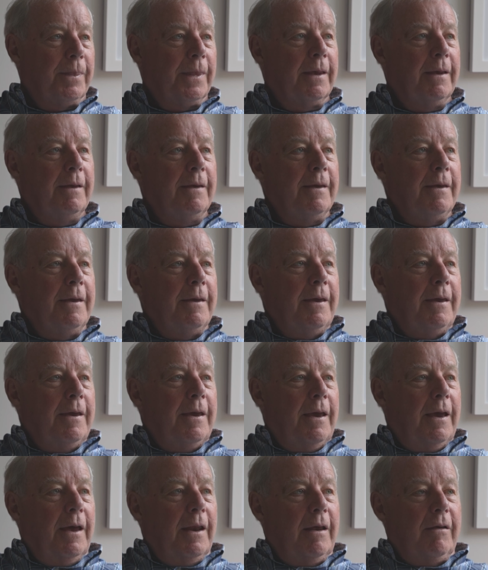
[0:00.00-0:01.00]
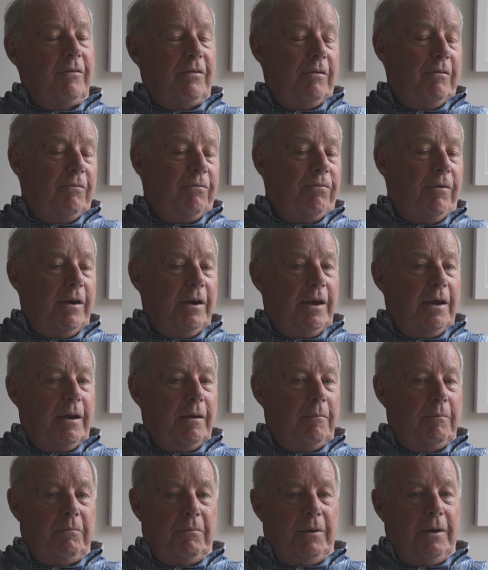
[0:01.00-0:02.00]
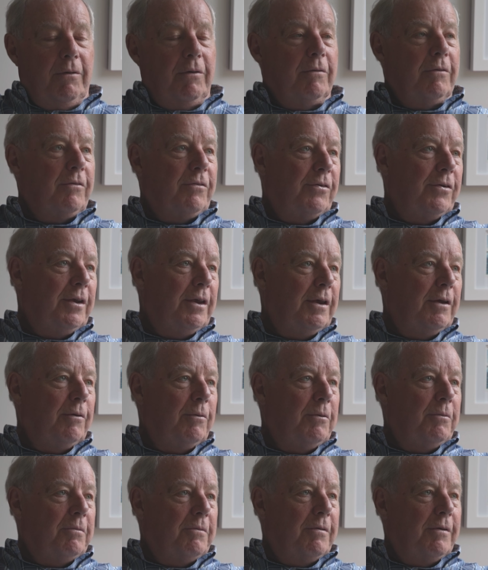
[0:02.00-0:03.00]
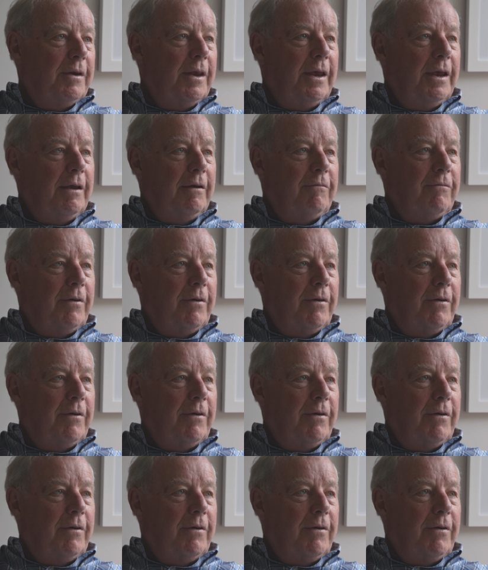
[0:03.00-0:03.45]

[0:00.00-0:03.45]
Mm -hmm. And I said, It's funny, I'm here to see you today,